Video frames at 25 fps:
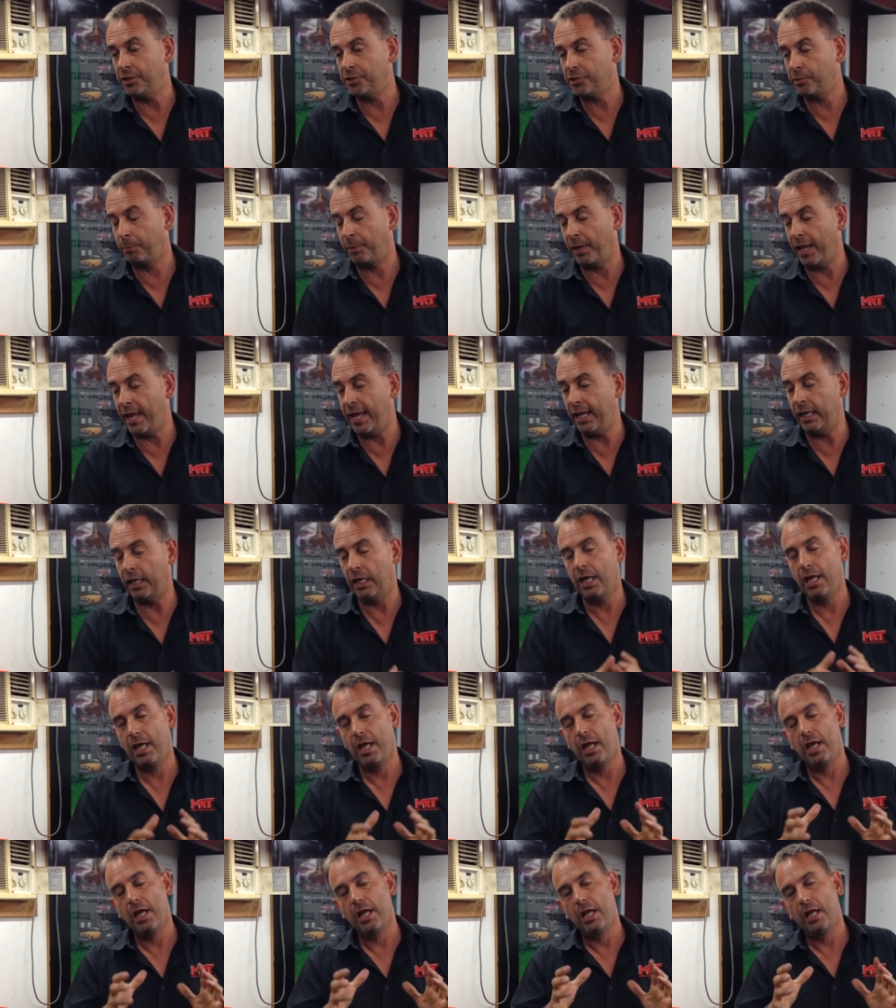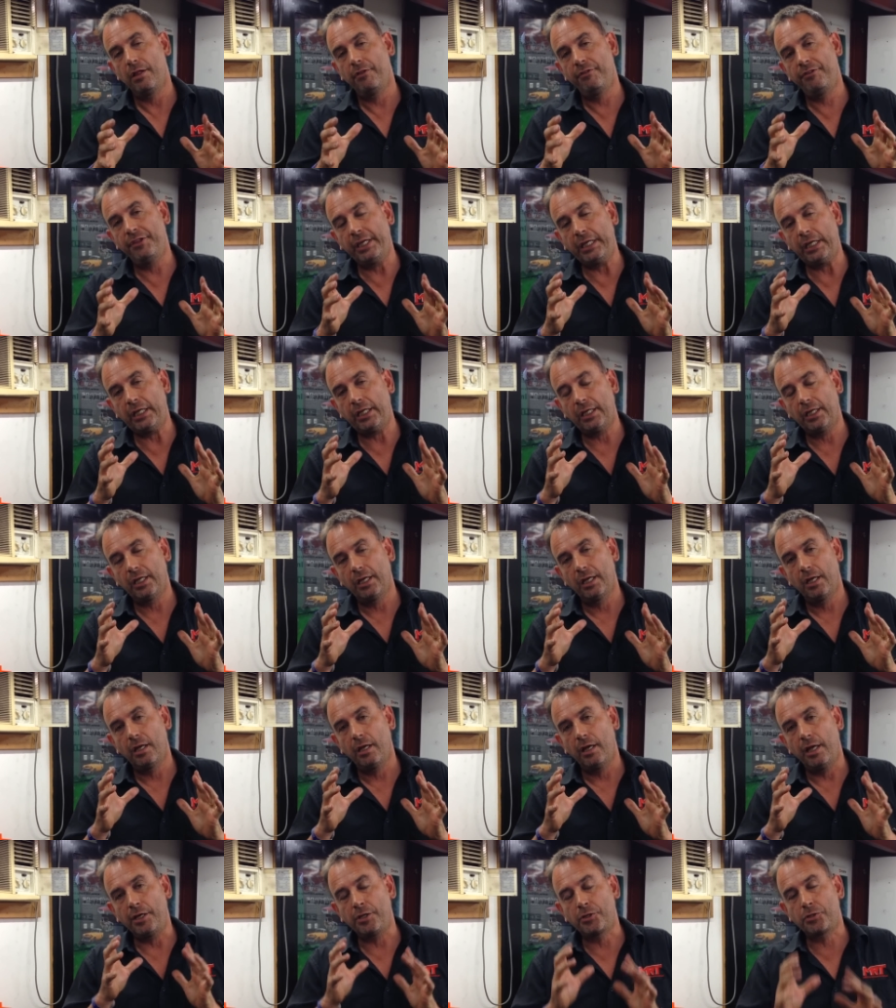in Japan. The
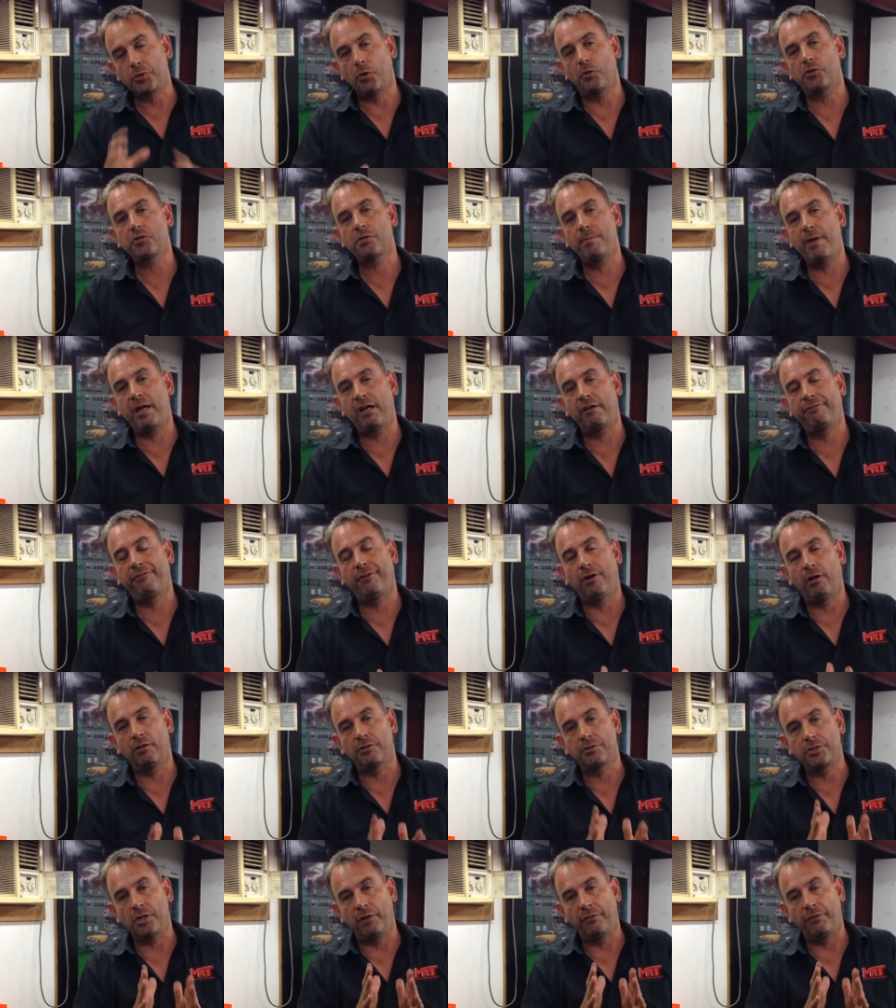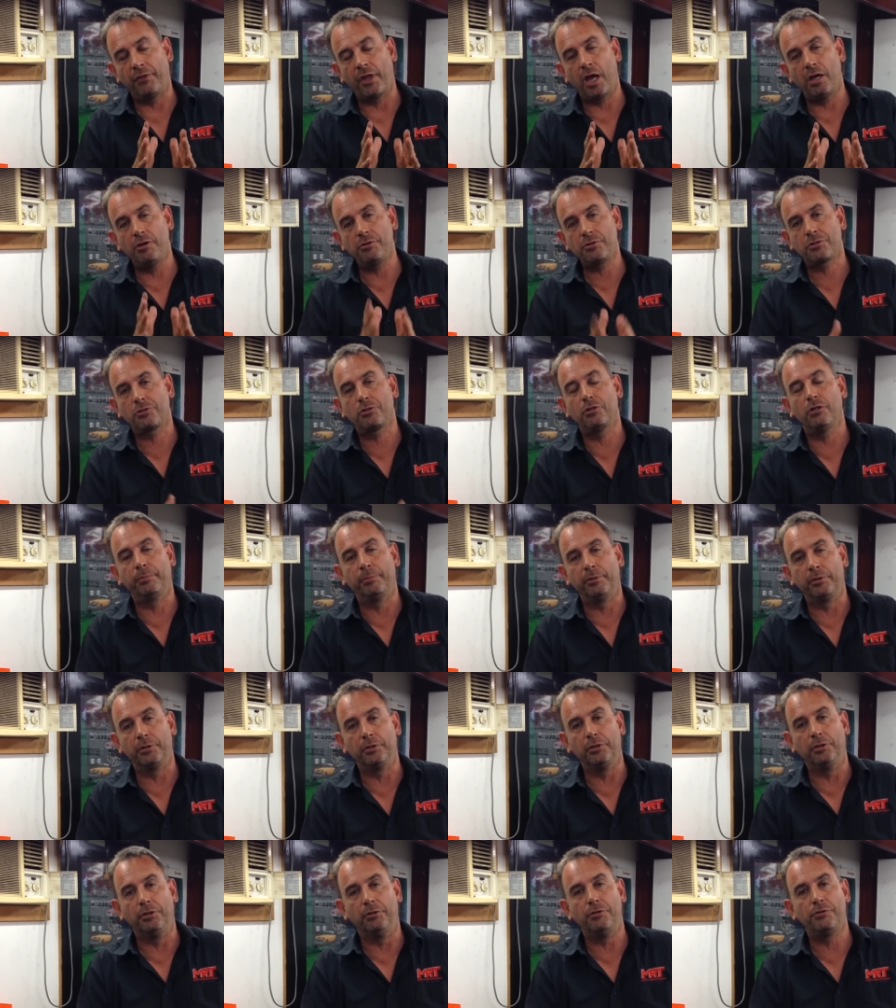exhaust manifolds on those
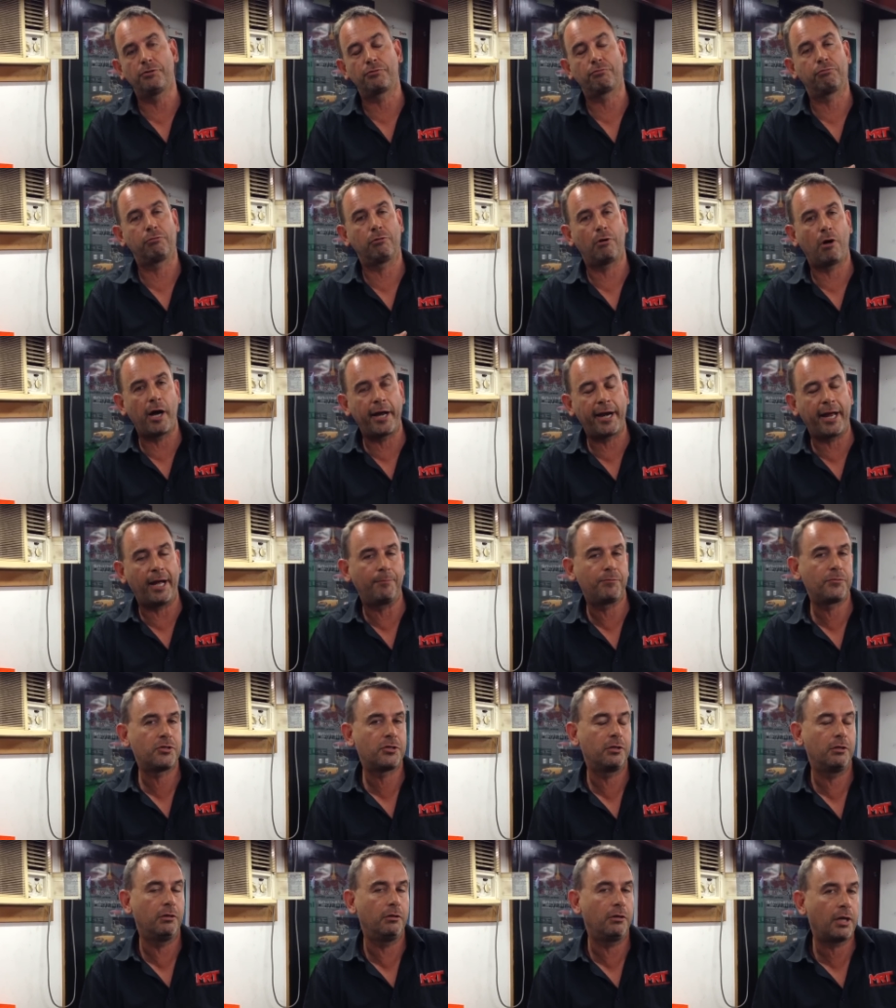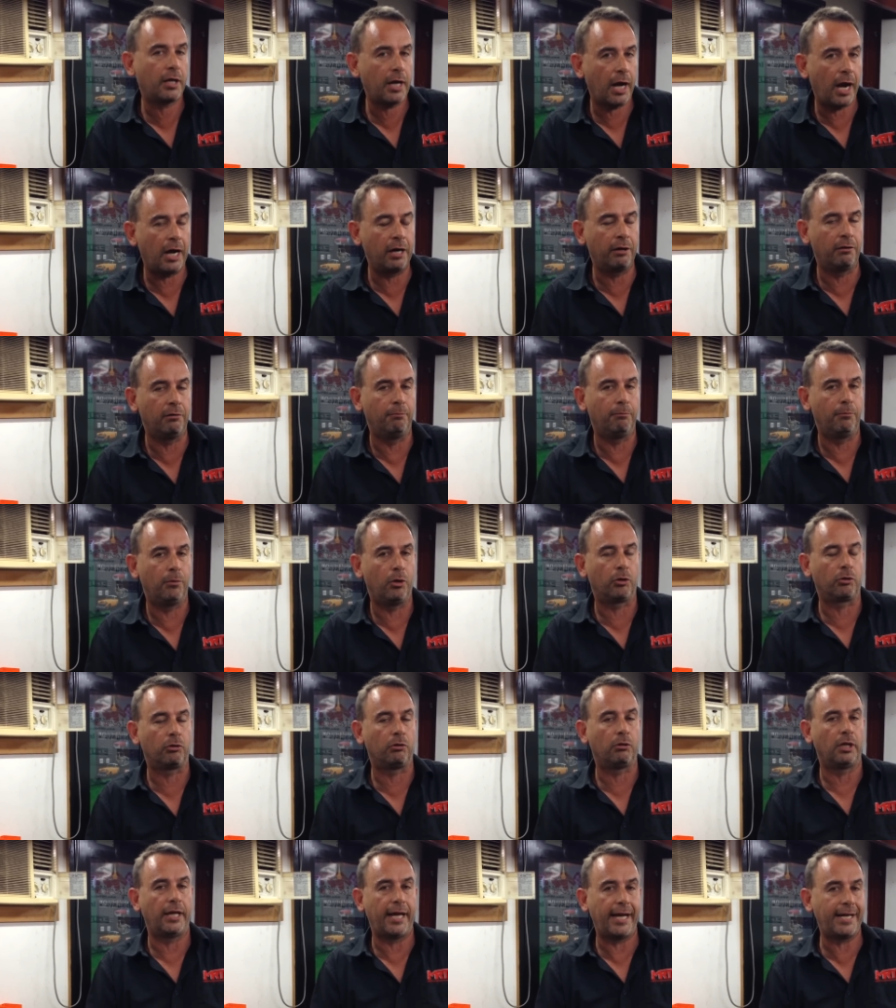Subarus right up to current
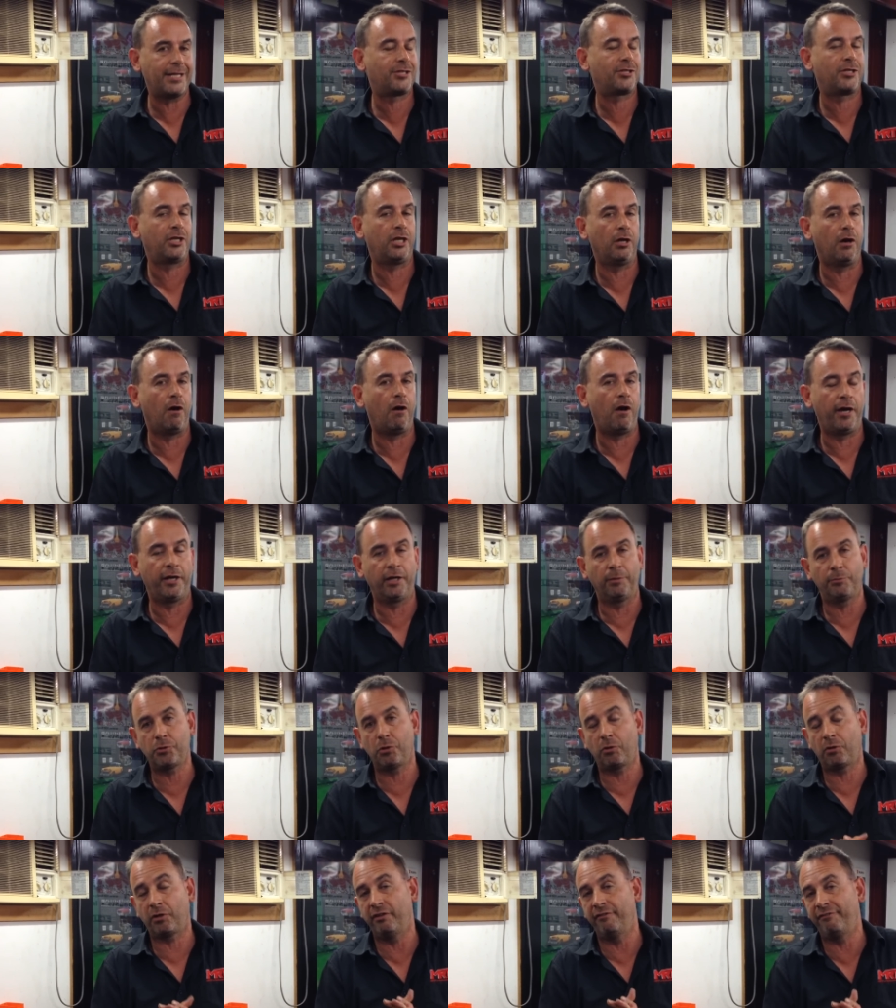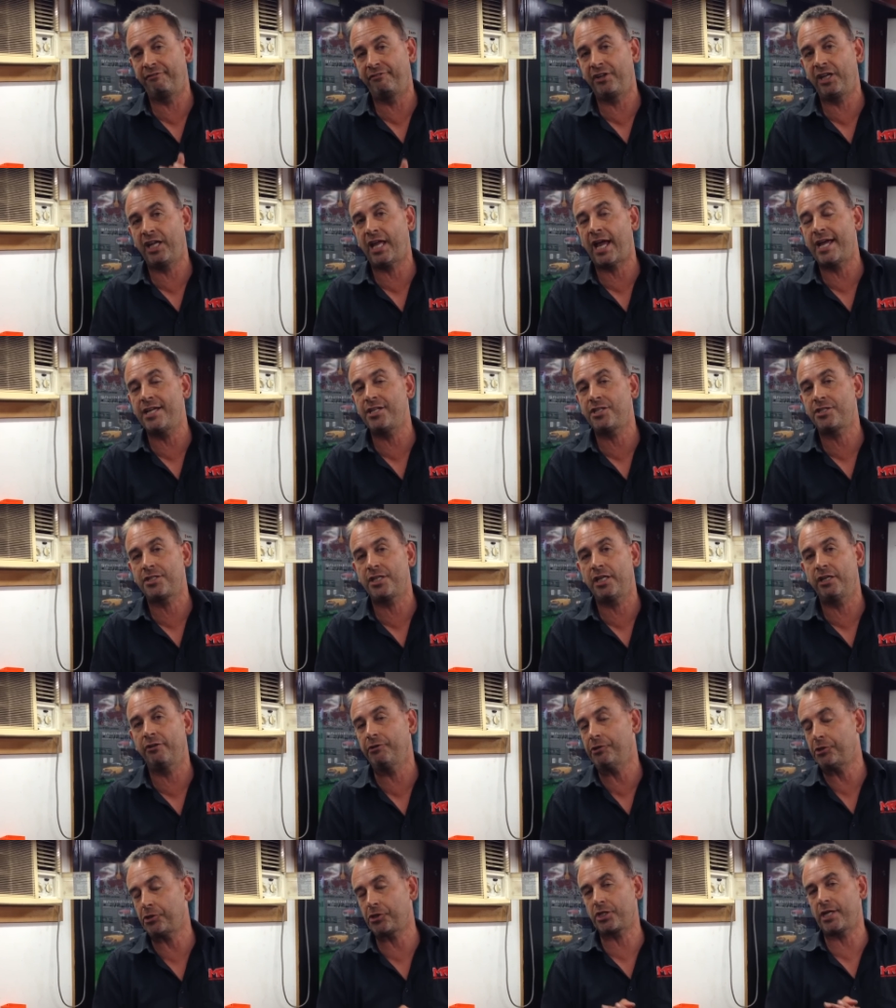model STI, and I'm talking the VH
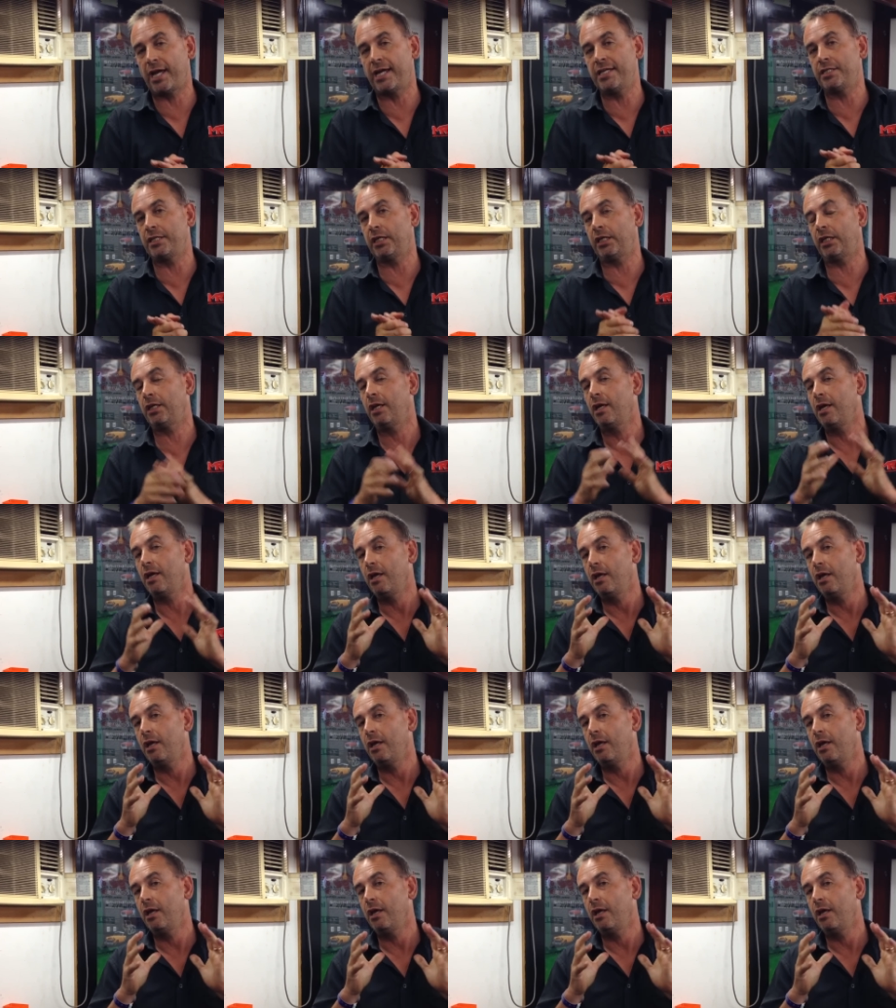series chassis,